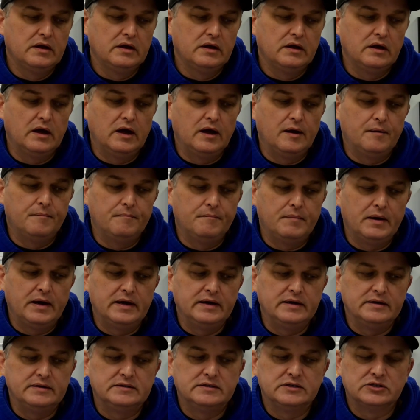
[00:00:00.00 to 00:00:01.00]

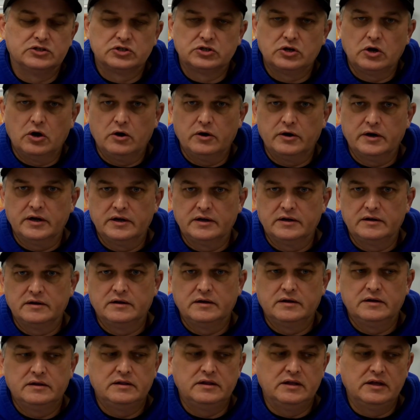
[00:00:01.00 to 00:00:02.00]
by discarding
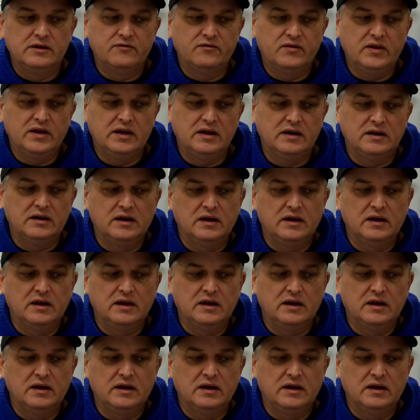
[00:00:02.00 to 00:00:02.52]
the evade.